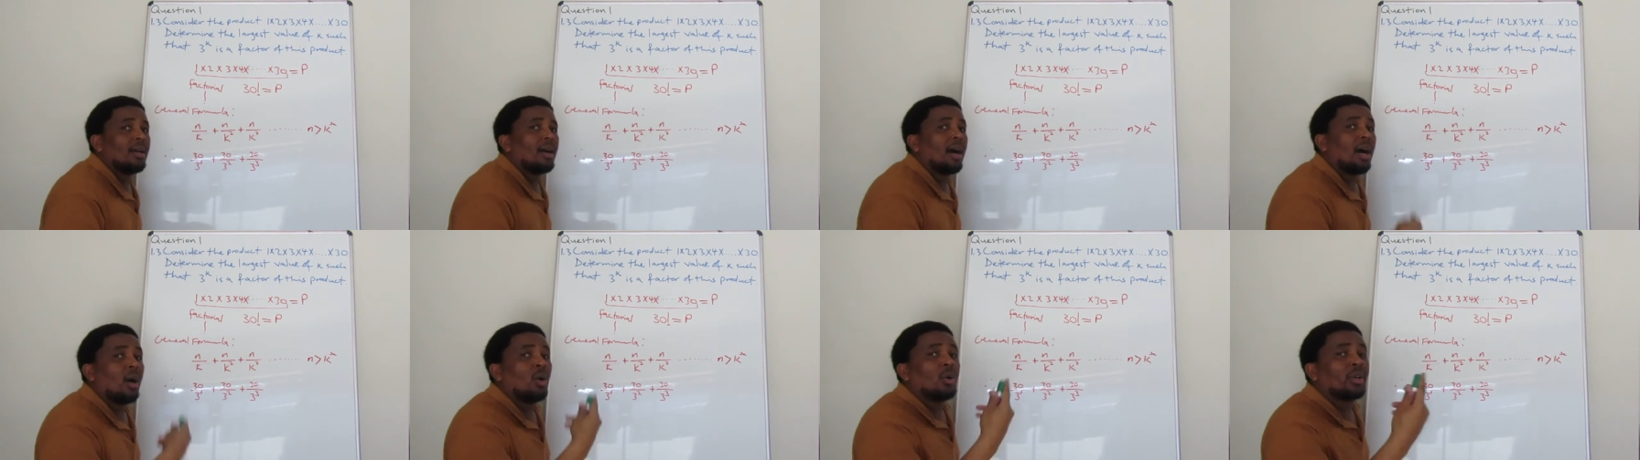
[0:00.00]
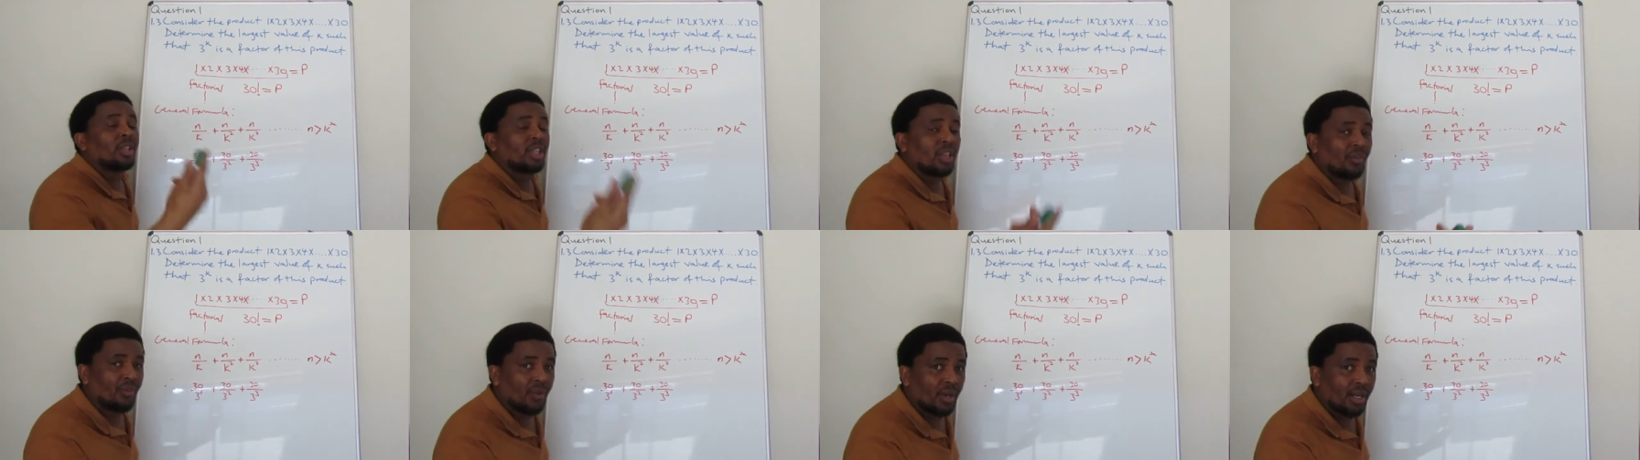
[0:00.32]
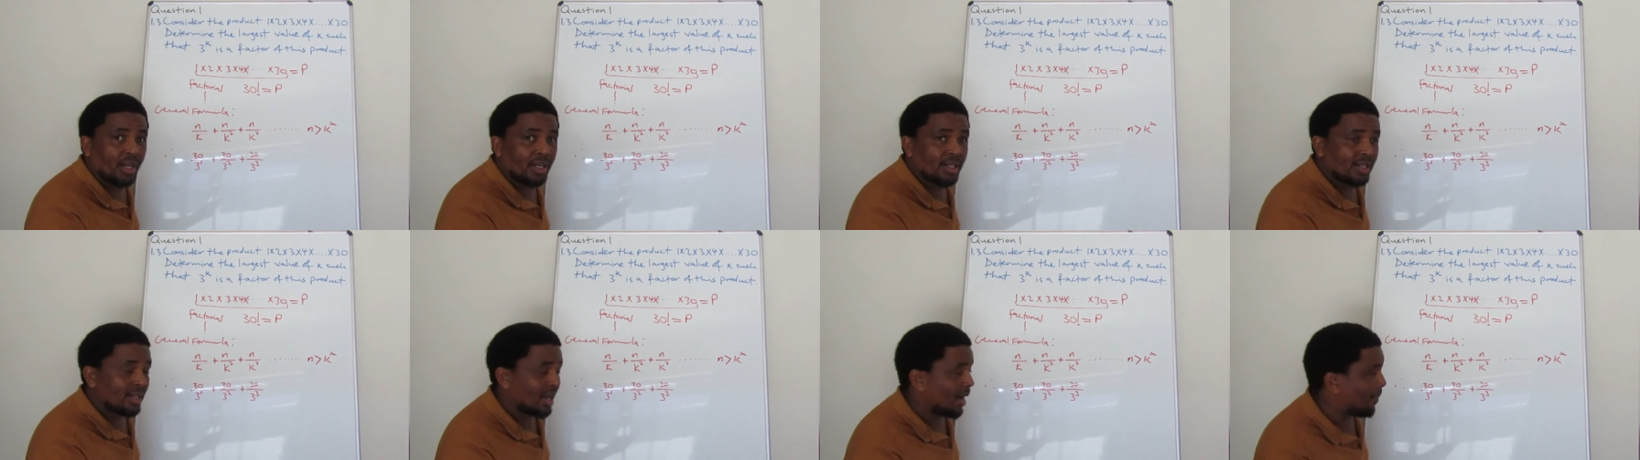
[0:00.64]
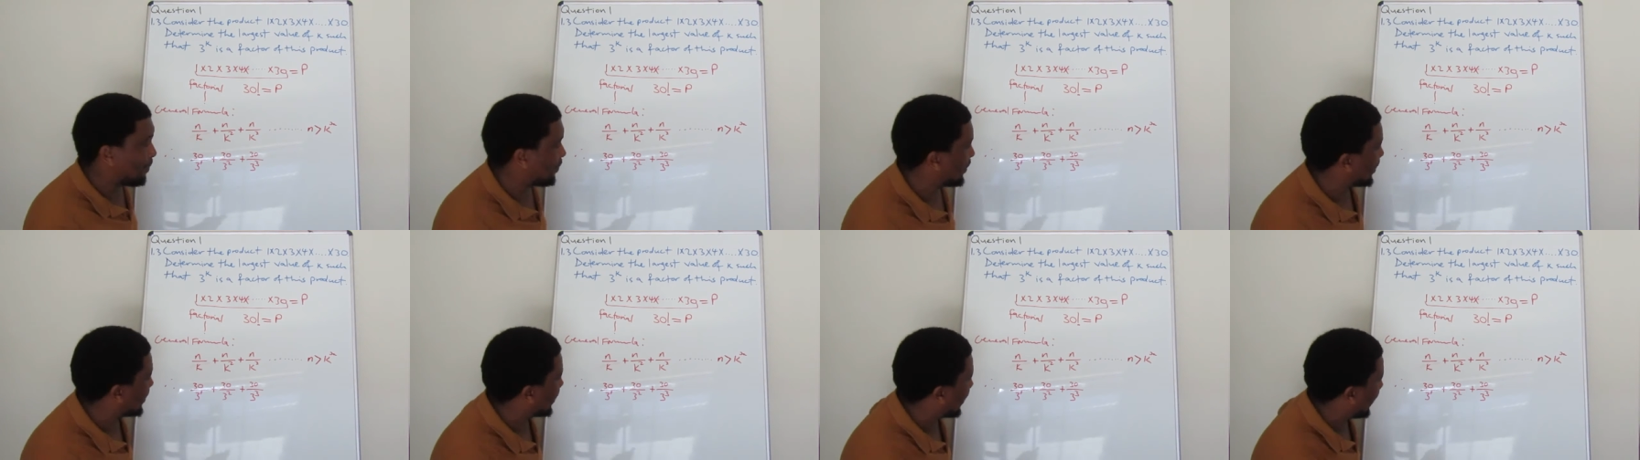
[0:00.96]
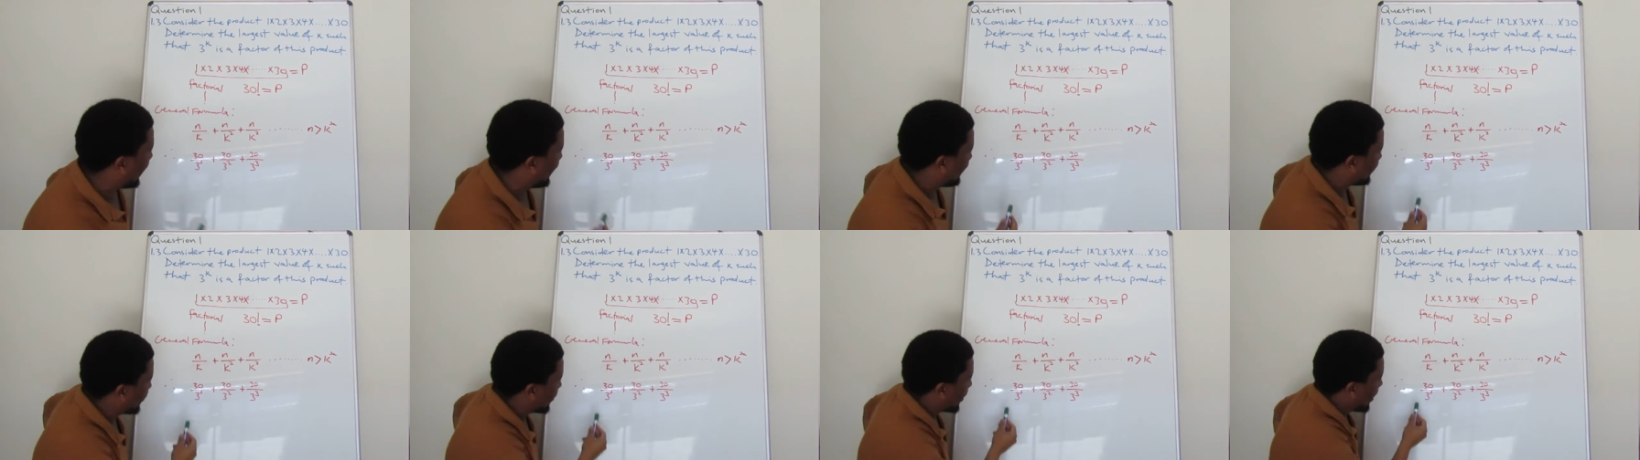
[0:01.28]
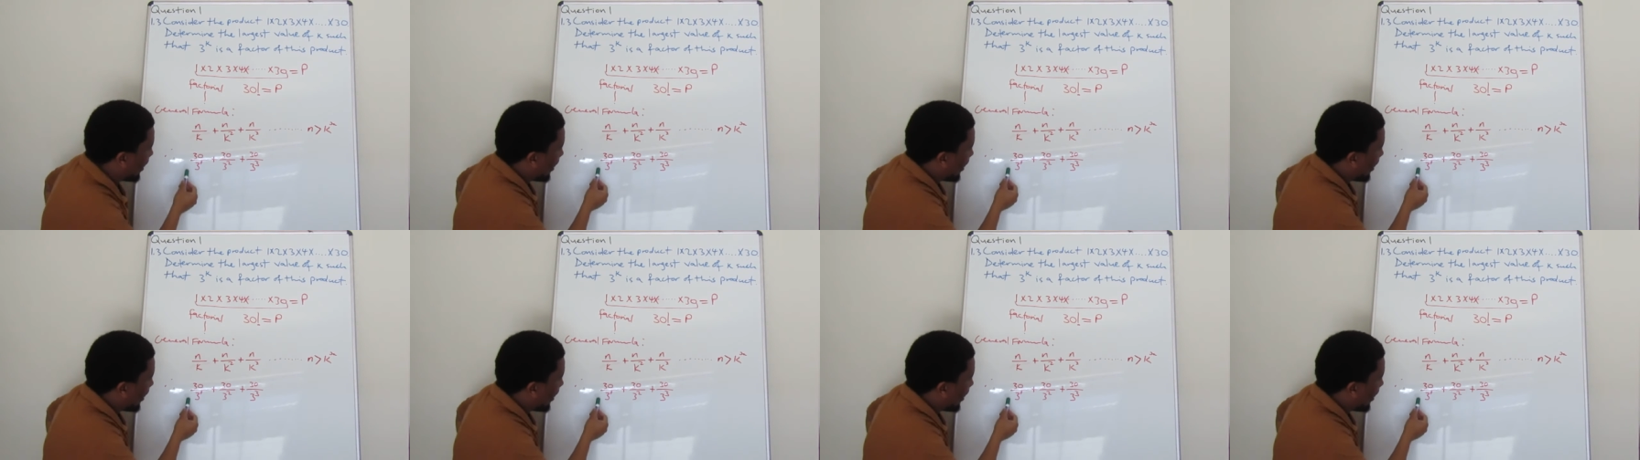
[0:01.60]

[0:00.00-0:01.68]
I'll give you an example here.